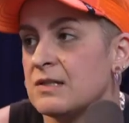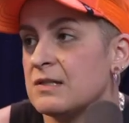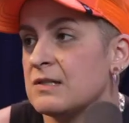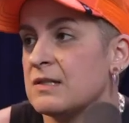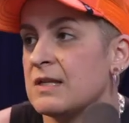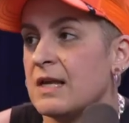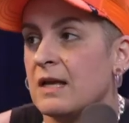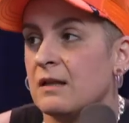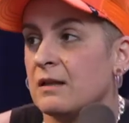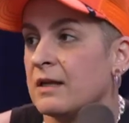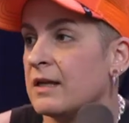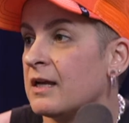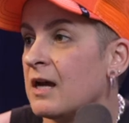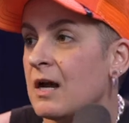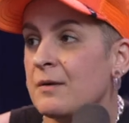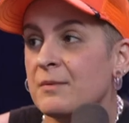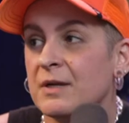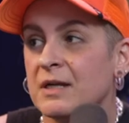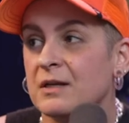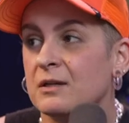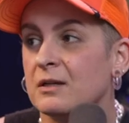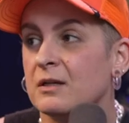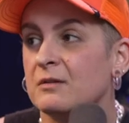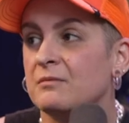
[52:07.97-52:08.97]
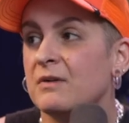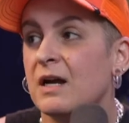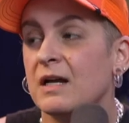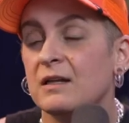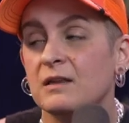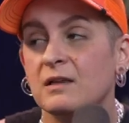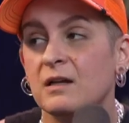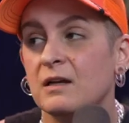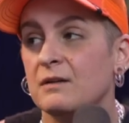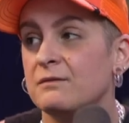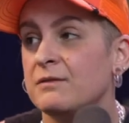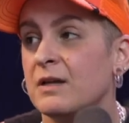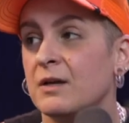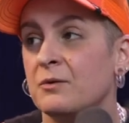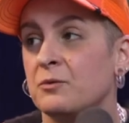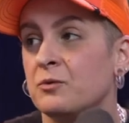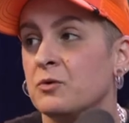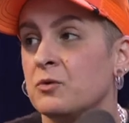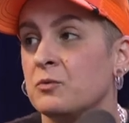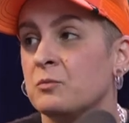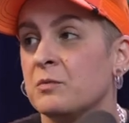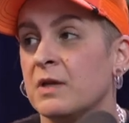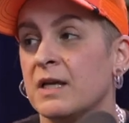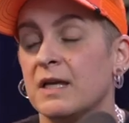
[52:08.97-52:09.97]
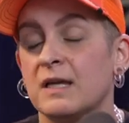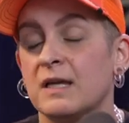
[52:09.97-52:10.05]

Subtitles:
is the LA Comedy Club. I love that room. Like,